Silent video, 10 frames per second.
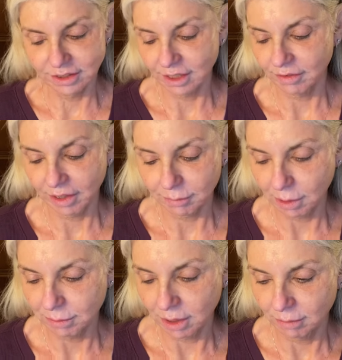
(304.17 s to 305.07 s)
stuff like
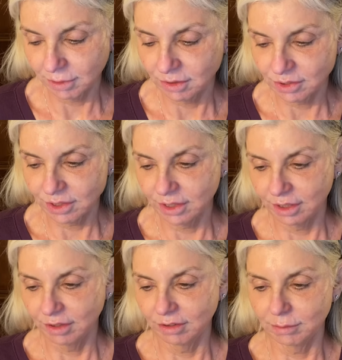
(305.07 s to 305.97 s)
my mom used to do.